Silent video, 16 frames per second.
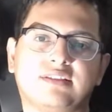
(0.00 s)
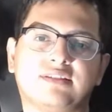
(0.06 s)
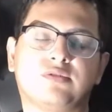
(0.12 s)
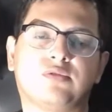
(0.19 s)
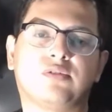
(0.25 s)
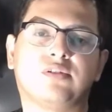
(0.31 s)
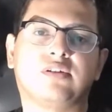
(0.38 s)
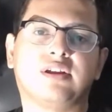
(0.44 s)

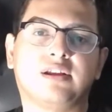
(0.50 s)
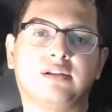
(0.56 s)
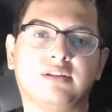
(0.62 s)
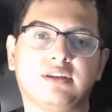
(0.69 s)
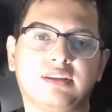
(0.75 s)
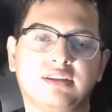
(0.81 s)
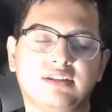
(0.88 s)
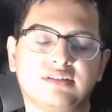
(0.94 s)
or
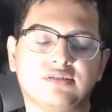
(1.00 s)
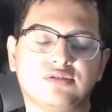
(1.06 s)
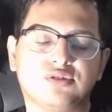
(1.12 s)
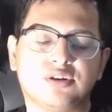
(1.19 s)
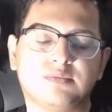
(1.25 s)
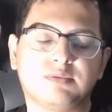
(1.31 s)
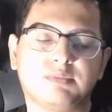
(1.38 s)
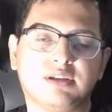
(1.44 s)
LED
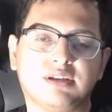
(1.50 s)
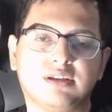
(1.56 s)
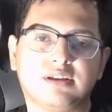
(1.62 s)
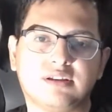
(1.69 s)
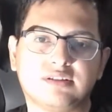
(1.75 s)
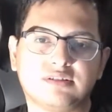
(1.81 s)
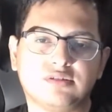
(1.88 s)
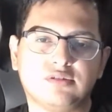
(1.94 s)
strips
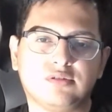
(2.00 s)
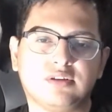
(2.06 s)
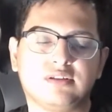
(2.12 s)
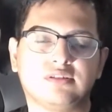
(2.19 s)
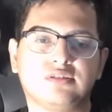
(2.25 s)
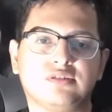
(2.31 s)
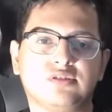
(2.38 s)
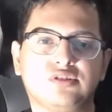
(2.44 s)
because you
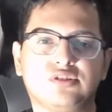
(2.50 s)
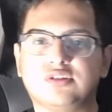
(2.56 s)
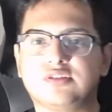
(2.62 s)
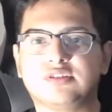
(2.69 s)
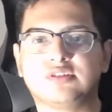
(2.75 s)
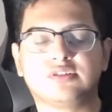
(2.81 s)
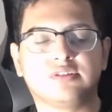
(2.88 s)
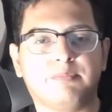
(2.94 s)
can
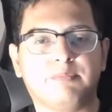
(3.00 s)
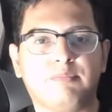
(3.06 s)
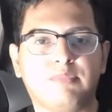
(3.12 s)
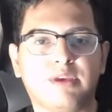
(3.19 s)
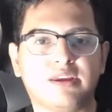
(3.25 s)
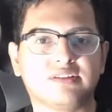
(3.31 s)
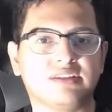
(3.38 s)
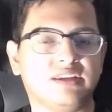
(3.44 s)
just
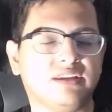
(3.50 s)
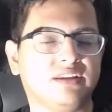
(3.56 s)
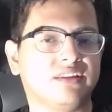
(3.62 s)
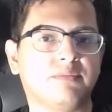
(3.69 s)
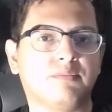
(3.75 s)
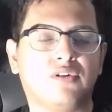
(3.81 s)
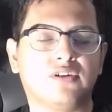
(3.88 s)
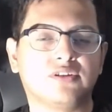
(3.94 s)
sync
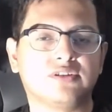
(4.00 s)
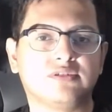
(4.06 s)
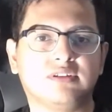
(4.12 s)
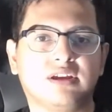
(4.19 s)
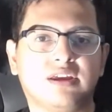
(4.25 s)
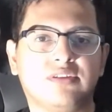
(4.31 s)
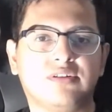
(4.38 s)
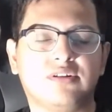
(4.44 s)
them all
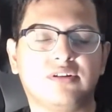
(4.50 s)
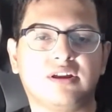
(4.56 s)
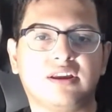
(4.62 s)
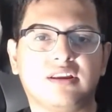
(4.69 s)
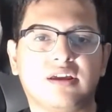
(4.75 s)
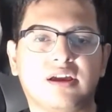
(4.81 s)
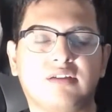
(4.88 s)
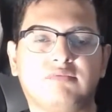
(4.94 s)
together
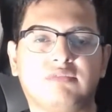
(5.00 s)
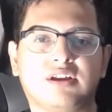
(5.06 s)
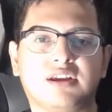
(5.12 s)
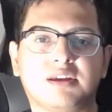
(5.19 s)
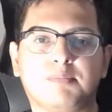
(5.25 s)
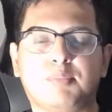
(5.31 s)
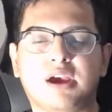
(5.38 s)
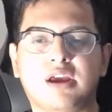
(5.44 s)
and have
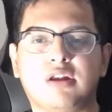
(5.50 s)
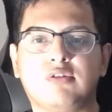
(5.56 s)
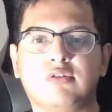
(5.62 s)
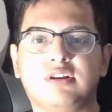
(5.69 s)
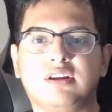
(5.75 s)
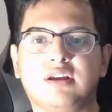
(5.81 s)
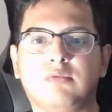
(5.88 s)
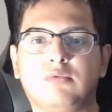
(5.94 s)
like a
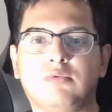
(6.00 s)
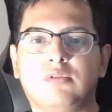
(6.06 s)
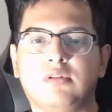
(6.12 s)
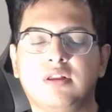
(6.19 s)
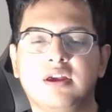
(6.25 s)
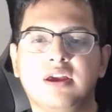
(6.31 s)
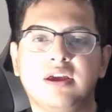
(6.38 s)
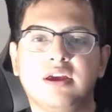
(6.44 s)
pattern that
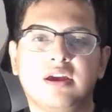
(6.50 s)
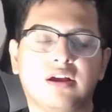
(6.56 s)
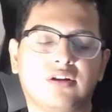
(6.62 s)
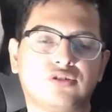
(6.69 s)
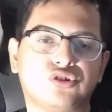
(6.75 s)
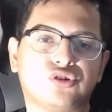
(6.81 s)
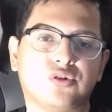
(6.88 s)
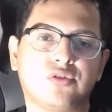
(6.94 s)
will
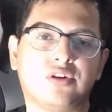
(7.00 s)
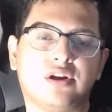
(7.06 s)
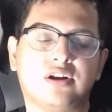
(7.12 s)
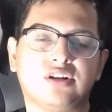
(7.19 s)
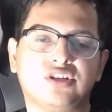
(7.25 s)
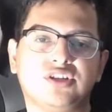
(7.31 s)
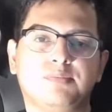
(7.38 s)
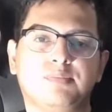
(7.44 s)
control the
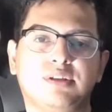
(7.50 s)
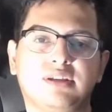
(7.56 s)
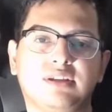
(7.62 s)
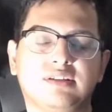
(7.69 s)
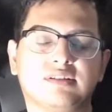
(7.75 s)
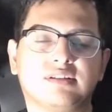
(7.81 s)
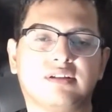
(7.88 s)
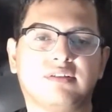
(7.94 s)

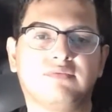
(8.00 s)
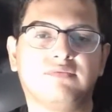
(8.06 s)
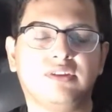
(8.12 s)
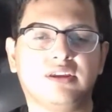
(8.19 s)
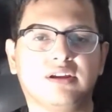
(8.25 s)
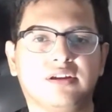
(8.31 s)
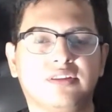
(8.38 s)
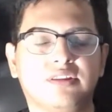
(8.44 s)
RGBs
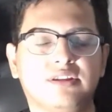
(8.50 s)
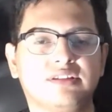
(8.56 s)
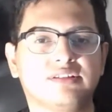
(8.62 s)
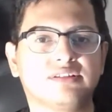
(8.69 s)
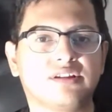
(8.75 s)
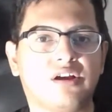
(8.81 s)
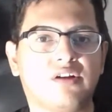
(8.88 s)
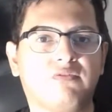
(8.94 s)
via these
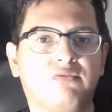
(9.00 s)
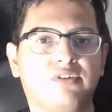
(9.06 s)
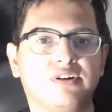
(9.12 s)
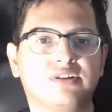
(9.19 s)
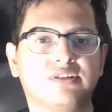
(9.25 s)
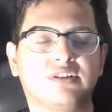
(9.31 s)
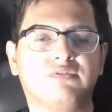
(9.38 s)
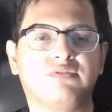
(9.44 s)

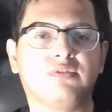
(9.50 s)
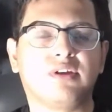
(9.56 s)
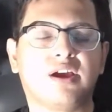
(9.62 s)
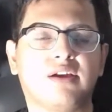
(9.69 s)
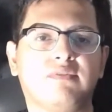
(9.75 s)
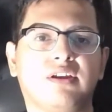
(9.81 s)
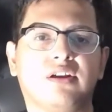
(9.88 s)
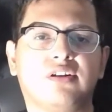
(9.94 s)
softwares if you
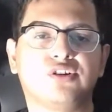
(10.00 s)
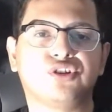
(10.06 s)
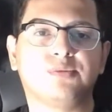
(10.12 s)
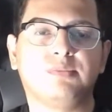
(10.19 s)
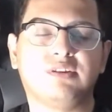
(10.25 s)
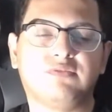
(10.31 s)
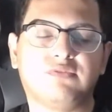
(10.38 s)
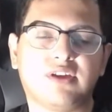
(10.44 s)
have a
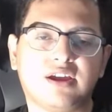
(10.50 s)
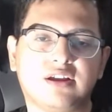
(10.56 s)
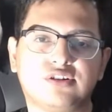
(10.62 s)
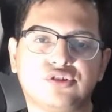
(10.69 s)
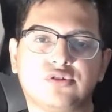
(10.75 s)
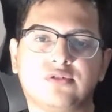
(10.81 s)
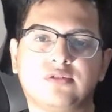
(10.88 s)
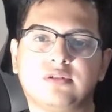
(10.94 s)
RGB fan
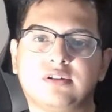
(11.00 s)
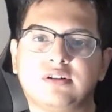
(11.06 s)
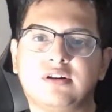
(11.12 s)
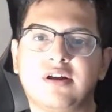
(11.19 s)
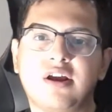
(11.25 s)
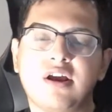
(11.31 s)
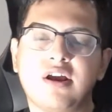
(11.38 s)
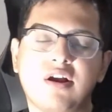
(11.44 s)

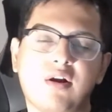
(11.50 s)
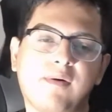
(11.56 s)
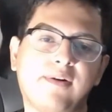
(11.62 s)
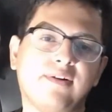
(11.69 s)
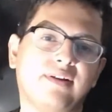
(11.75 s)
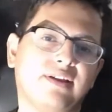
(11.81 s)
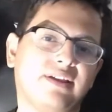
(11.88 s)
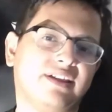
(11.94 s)
controller
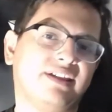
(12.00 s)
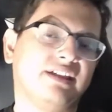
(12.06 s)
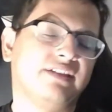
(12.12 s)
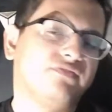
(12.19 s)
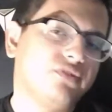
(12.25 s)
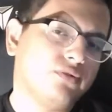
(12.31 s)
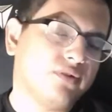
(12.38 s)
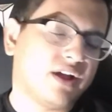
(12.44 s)
or
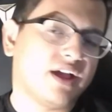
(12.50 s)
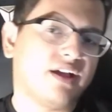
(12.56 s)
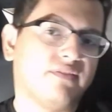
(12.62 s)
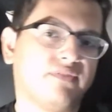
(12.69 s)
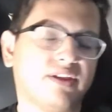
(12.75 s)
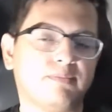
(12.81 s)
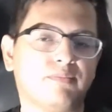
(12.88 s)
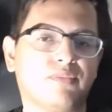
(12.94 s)
if you
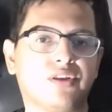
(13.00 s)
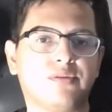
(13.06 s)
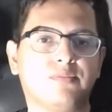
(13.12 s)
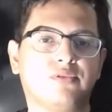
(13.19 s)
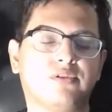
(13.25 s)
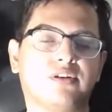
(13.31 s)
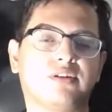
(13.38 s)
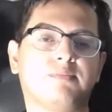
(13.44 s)
have a
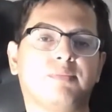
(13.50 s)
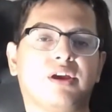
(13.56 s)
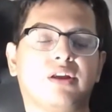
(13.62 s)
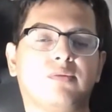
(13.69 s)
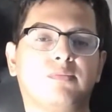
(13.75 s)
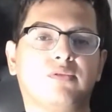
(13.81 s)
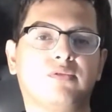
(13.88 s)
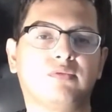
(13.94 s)
motherboard
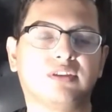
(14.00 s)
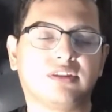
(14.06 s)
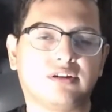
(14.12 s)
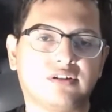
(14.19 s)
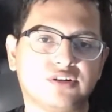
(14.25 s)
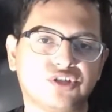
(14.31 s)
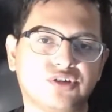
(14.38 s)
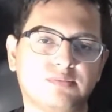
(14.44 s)
compatible with the
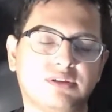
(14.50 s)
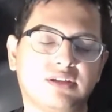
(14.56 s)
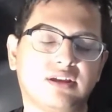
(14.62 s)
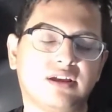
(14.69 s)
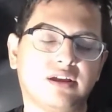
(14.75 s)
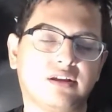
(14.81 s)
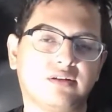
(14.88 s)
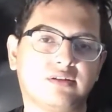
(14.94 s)
RGB
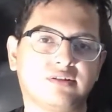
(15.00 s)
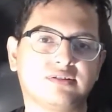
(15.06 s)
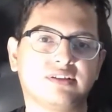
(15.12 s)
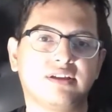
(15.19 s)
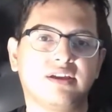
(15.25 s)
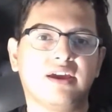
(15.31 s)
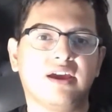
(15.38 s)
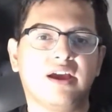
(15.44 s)
headers.
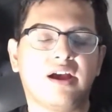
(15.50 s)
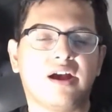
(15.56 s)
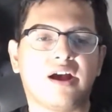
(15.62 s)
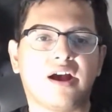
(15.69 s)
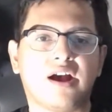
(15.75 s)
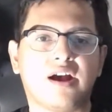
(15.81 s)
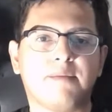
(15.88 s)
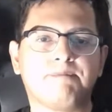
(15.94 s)

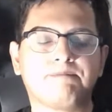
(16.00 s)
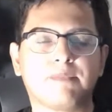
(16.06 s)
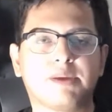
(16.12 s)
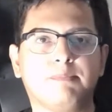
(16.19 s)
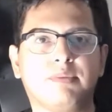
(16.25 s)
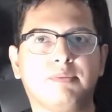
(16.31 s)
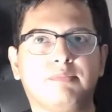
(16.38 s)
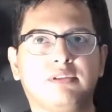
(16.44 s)

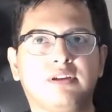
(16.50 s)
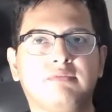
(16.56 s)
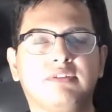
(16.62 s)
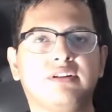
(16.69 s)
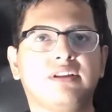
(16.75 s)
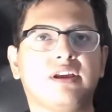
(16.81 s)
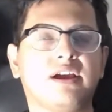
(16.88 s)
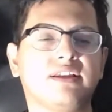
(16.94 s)
But believe
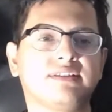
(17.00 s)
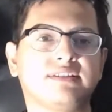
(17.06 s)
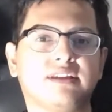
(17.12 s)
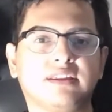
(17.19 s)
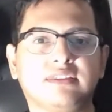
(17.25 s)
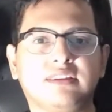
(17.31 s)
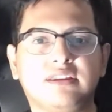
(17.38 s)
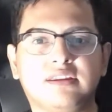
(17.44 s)
it or not, it's
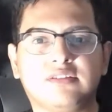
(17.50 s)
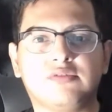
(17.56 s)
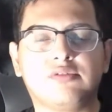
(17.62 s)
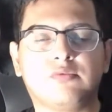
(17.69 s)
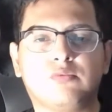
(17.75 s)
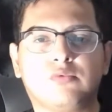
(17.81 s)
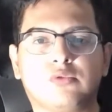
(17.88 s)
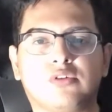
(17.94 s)
not the end of
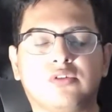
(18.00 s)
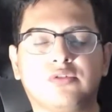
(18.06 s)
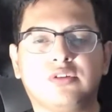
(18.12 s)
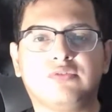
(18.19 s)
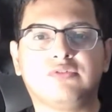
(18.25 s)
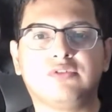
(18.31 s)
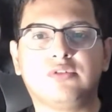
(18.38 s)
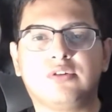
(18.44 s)
the world
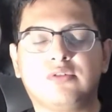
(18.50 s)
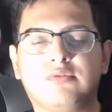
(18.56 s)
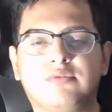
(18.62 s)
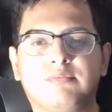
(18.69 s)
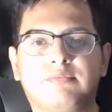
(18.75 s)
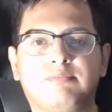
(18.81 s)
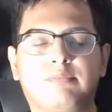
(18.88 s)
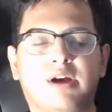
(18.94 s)
if you
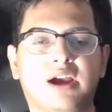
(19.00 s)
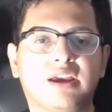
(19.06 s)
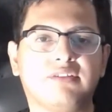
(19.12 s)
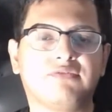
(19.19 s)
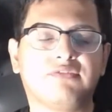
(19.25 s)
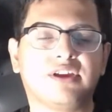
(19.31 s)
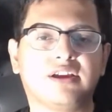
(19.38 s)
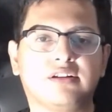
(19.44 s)
don't buy
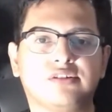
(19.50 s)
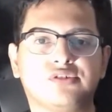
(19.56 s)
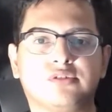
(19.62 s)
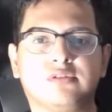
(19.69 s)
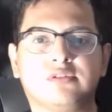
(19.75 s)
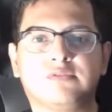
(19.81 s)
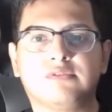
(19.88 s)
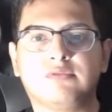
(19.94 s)
a fan
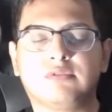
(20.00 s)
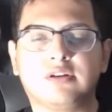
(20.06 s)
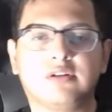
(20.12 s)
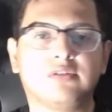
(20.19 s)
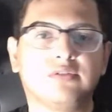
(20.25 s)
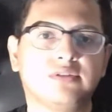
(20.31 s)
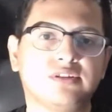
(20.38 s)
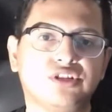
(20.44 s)
controller. If you want to
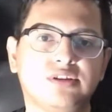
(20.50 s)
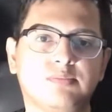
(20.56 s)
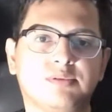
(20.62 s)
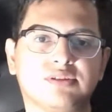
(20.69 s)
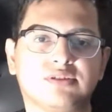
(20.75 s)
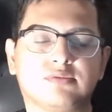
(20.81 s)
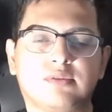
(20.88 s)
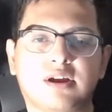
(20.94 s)
go the
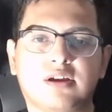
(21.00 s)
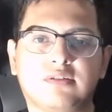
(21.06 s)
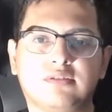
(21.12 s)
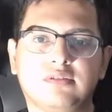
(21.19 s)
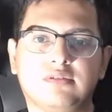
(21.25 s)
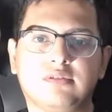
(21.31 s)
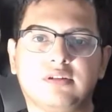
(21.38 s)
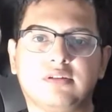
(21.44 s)
cheapest route,
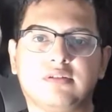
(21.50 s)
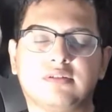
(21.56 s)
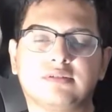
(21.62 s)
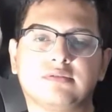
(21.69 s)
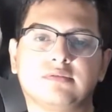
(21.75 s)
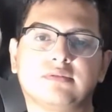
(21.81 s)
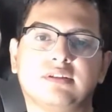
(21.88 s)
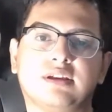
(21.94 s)
you can
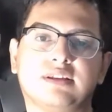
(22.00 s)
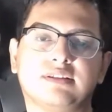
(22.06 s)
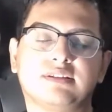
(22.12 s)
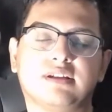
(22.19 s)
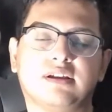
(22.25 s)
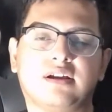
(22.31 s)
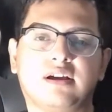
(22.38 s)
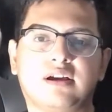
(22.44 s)
also
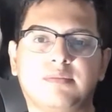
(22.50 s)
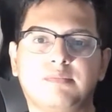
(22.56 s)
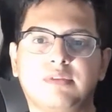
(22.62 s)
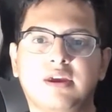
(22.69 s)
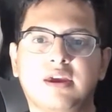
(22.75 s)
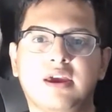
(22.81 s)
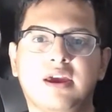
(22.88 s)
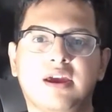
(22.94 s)
get
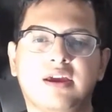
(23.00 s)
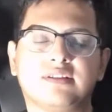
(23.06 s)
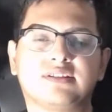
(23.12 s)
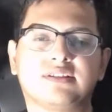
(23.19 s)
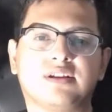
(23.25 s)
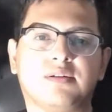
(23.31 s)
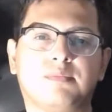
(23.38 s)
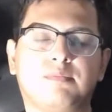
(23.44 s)

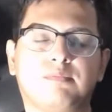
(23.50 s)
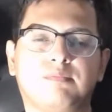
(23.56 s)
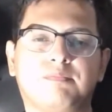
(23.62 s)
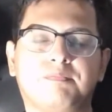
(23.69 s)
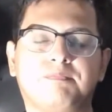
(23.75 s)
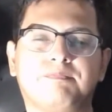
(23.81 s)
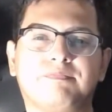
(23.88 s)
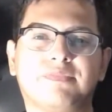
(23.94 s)

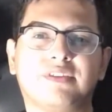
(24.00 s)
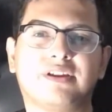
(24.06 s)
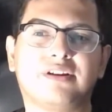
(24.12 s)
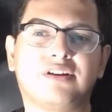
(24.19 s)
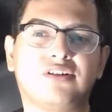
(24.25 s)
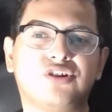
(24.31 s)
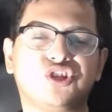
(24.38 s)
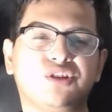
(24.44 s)
some
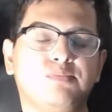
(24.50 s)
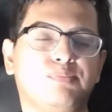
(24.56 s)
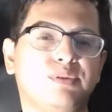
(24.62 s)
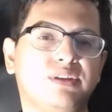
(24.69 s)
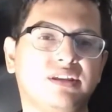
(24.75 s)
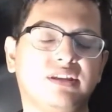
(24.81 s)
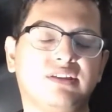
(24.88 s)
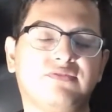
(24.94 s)

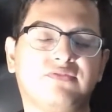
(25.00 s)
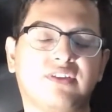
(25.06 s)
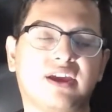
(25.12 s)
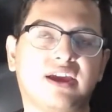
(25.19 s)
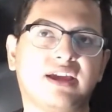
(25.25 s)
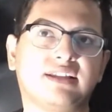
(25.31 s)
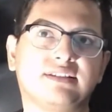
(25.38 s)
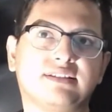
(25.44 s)
RGB
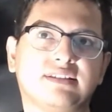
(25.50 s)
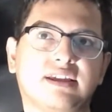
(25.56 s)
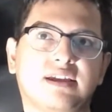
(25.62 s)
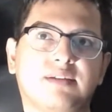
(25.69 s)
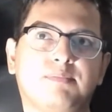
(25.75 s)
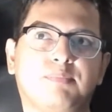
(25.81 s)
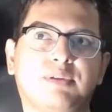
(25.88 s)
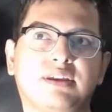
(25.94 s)
fans
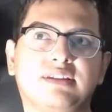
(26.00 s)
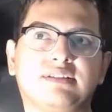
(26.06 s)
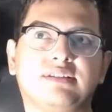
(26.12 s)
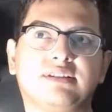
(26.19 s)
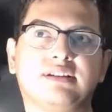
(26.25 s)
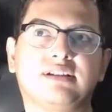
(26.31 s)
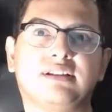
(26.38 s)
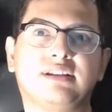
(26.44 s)
that
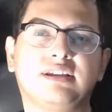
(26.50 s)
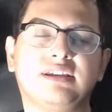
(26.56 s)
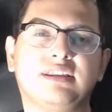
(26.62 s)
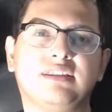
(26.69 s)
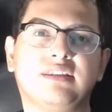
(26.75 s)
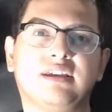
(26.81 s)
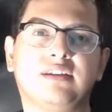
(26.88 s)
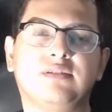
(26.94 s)
basically
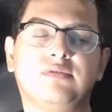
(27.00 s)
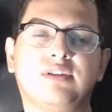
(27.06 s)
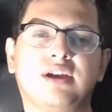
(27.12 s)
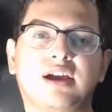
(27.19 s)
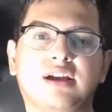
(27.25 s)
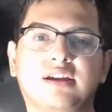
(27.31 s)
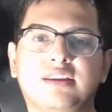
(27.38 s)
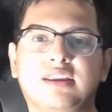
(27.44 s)
they do
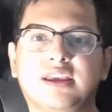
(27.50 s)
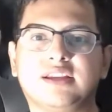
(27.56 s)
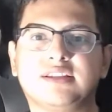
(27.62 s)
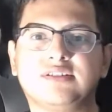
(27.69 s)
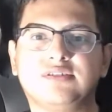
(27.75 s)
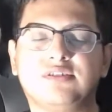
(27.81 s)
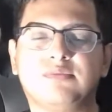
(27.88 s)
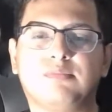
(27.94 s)
not connect
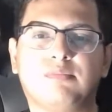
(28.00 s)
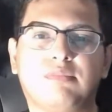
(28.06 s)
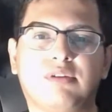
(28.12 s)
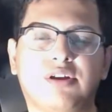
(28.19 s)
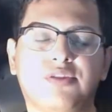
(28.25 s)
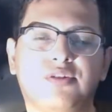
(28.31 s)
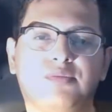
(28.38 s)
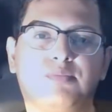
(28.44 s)
to your
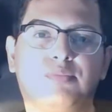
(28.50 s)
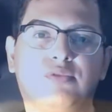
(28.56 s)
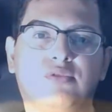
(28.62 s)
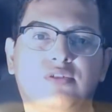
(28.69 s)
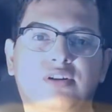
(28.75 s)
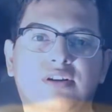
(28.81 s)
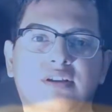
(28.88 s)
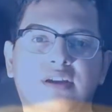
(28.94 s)

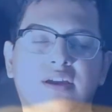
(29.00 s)
motherboard,